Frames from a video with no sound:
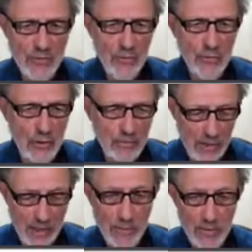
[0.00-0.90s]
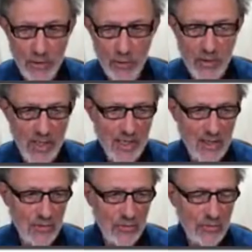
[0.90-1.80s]
You should play with code like
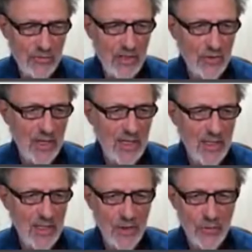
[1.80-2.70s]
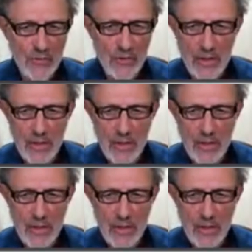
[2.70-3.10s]
this if these ideas